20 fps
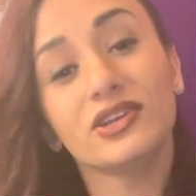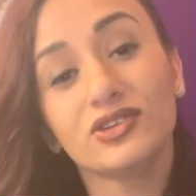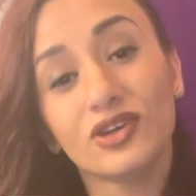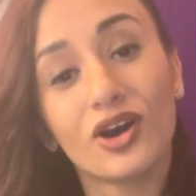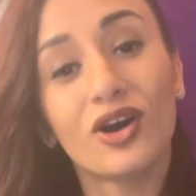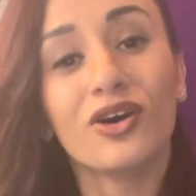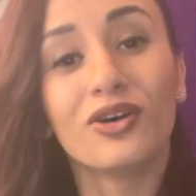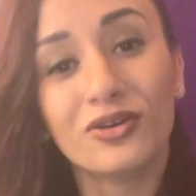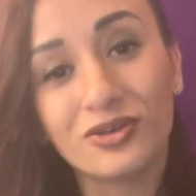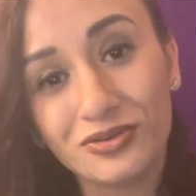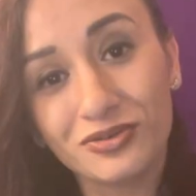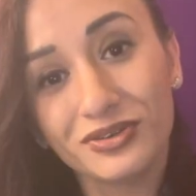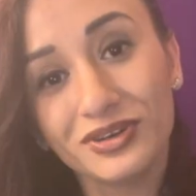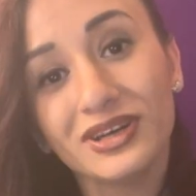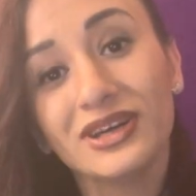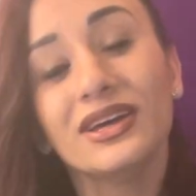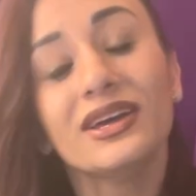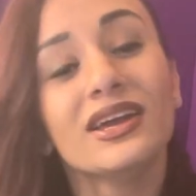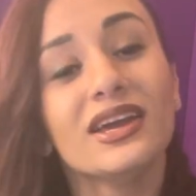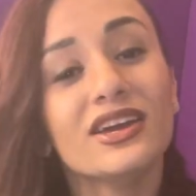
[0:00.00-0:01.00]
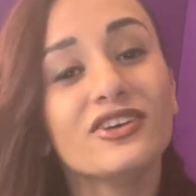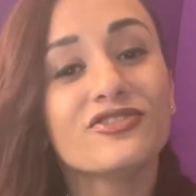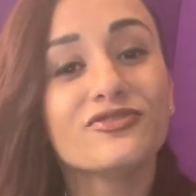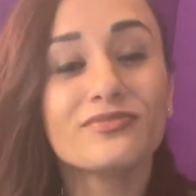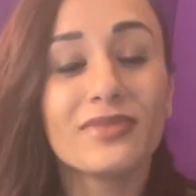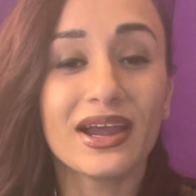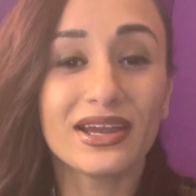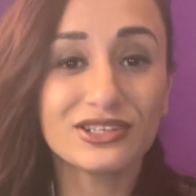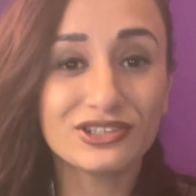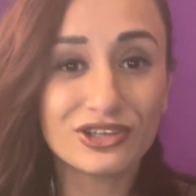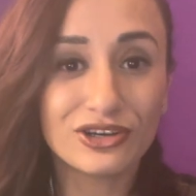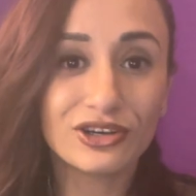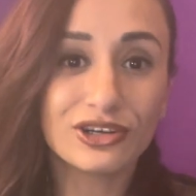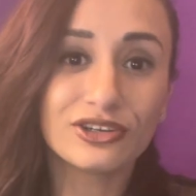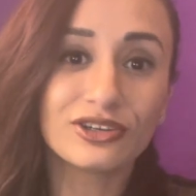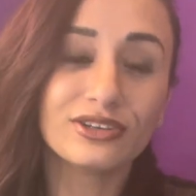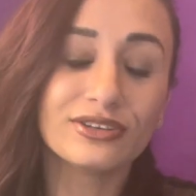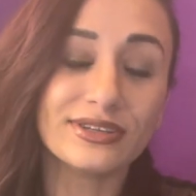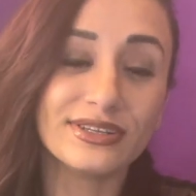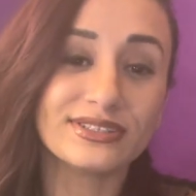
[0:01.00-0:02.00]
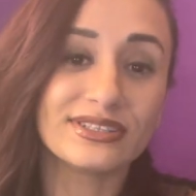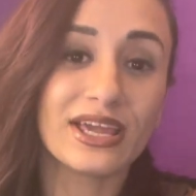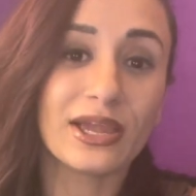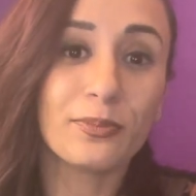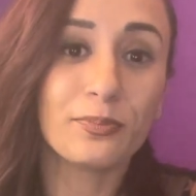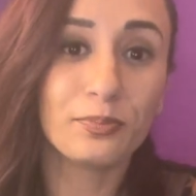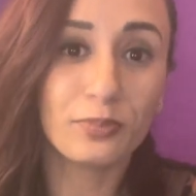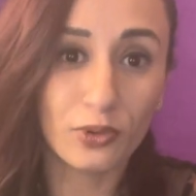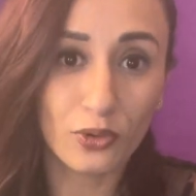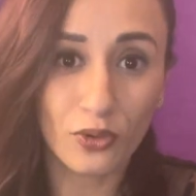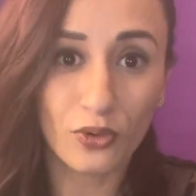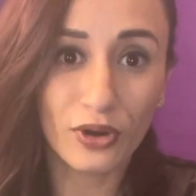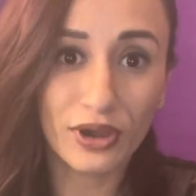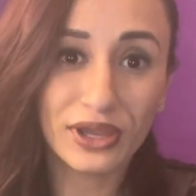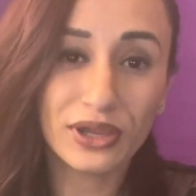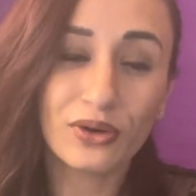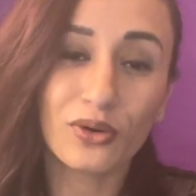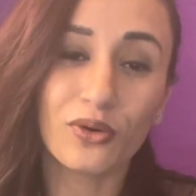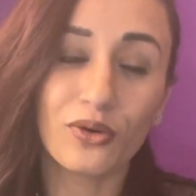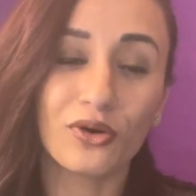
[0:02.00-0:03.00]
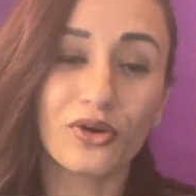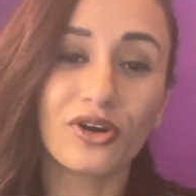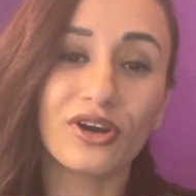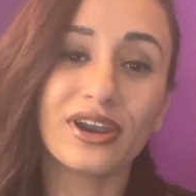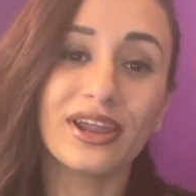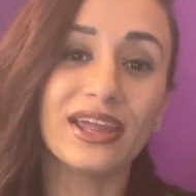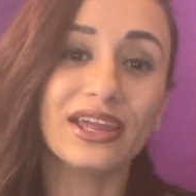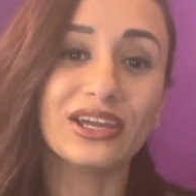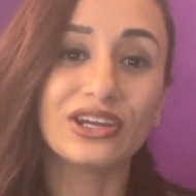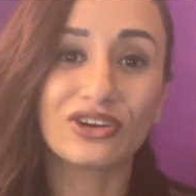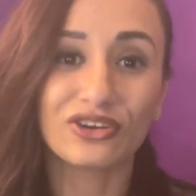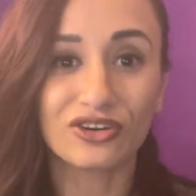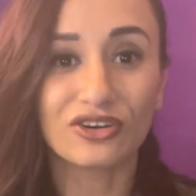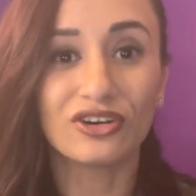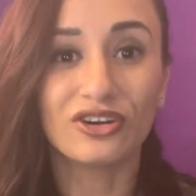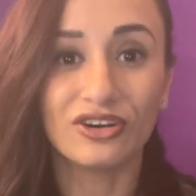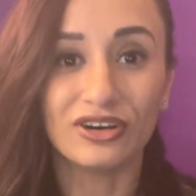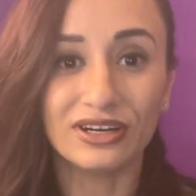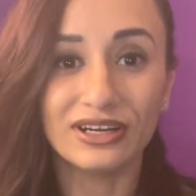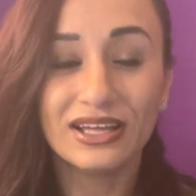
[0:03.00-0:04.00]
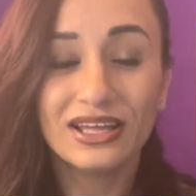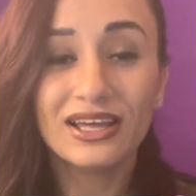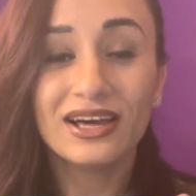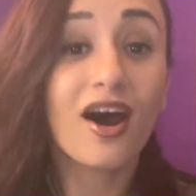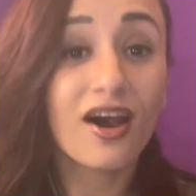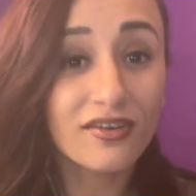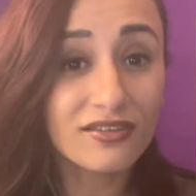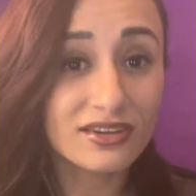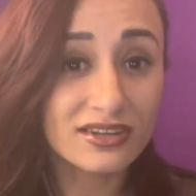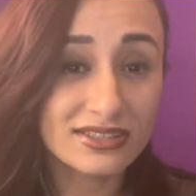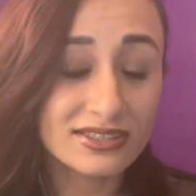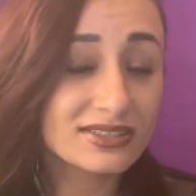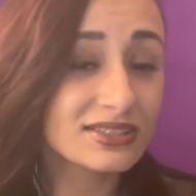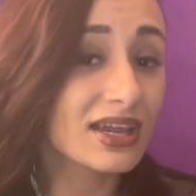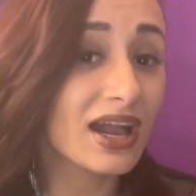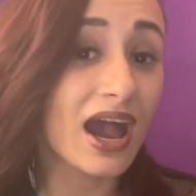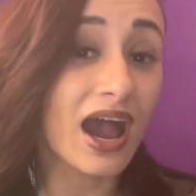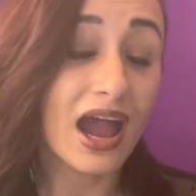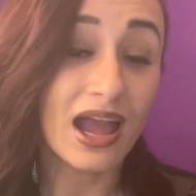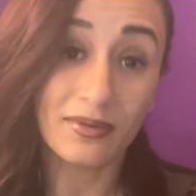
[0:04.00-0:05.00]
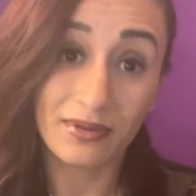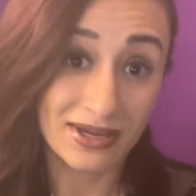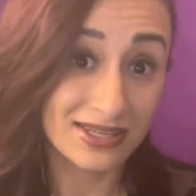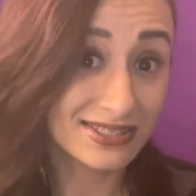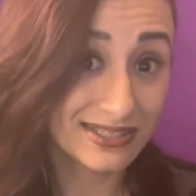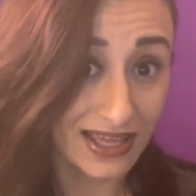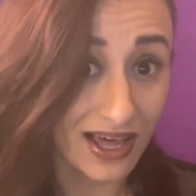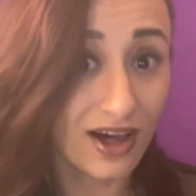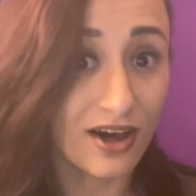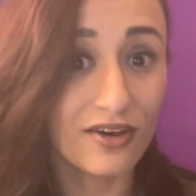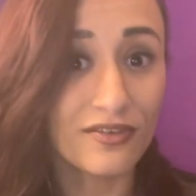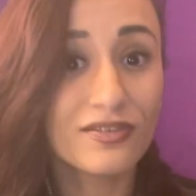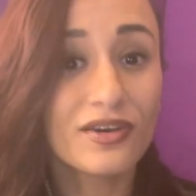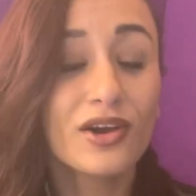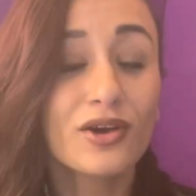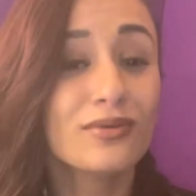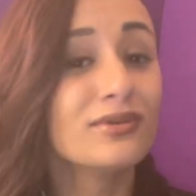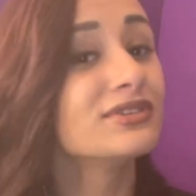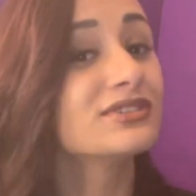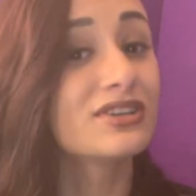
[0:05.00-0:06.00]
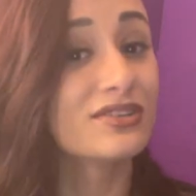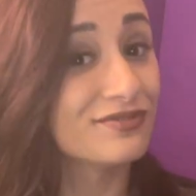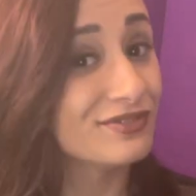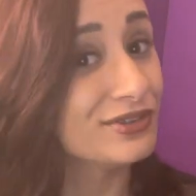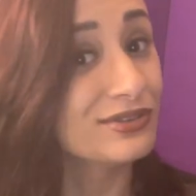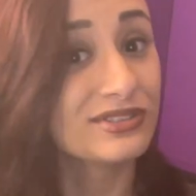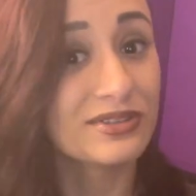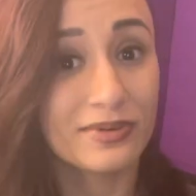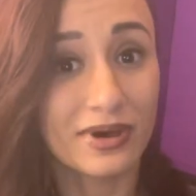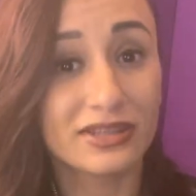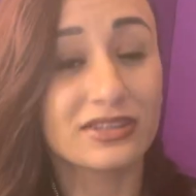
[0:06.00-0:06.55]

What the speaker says: know if my turtle is a boy or a girl? Obviously, I myself was confused about